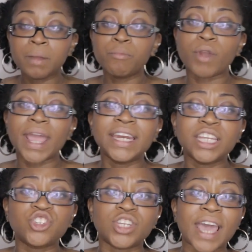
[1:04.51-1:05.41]

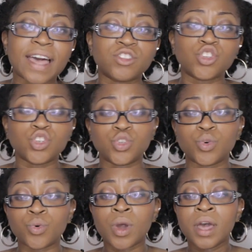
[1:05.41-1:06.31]
Brandy, she has to
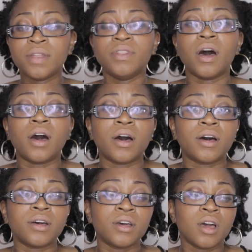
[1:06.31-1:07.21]
do
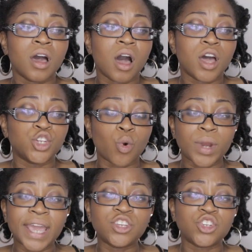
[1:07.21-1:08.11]
a
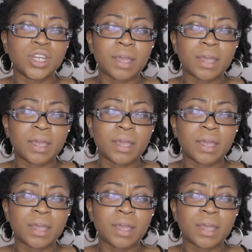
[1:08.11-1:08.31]
donation.